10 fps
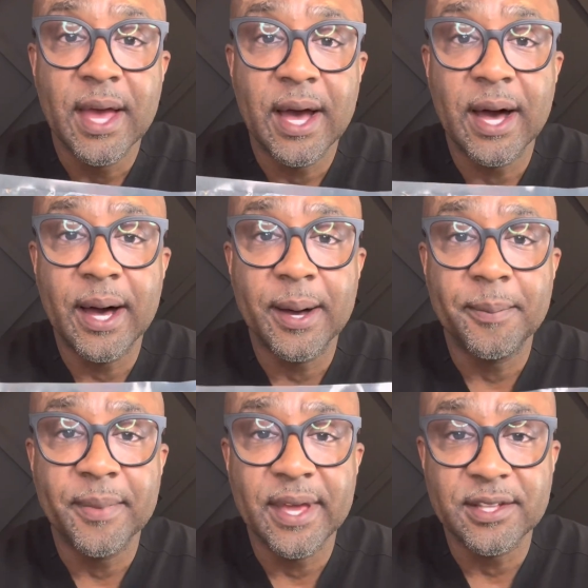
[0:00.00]

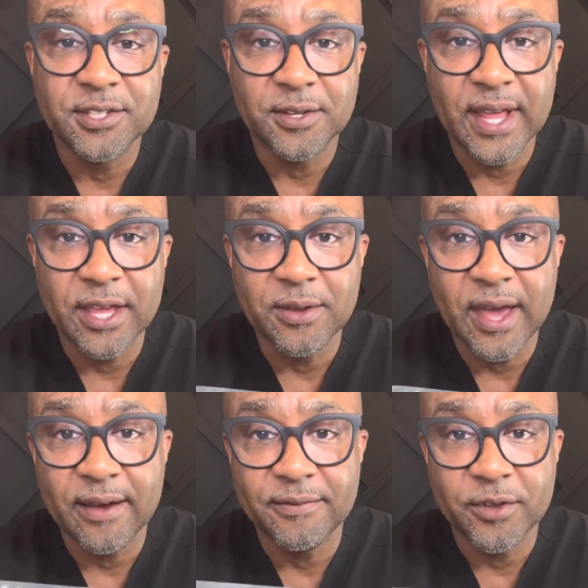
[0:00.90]
And so now you
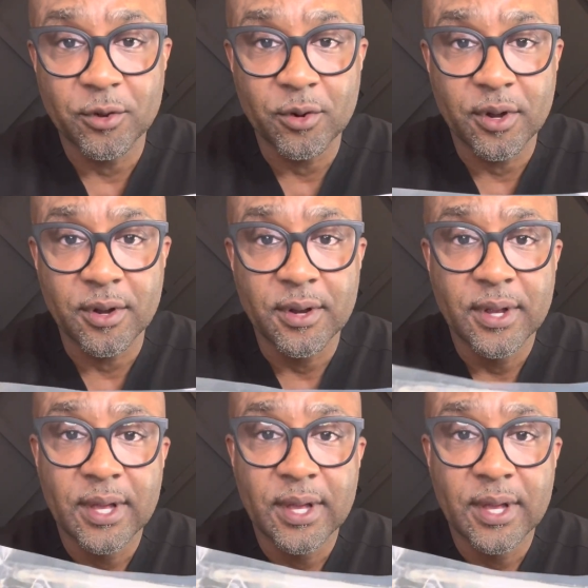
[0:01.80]
have your